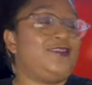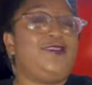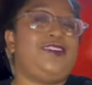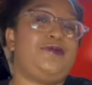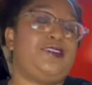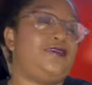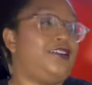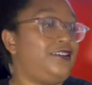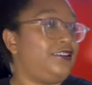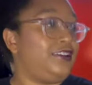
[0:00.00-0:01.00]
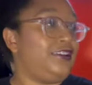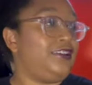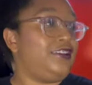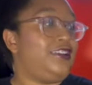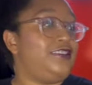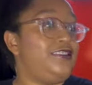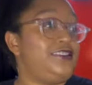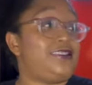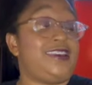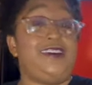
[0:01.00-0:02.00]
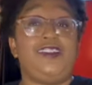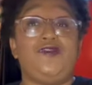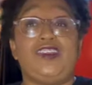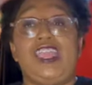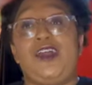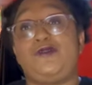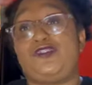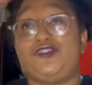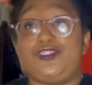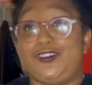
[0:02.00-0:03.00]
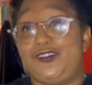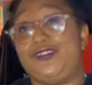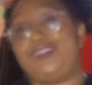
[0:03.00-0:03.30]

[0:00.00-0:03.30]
what's that episode called again? The Tale of the Captured Souls.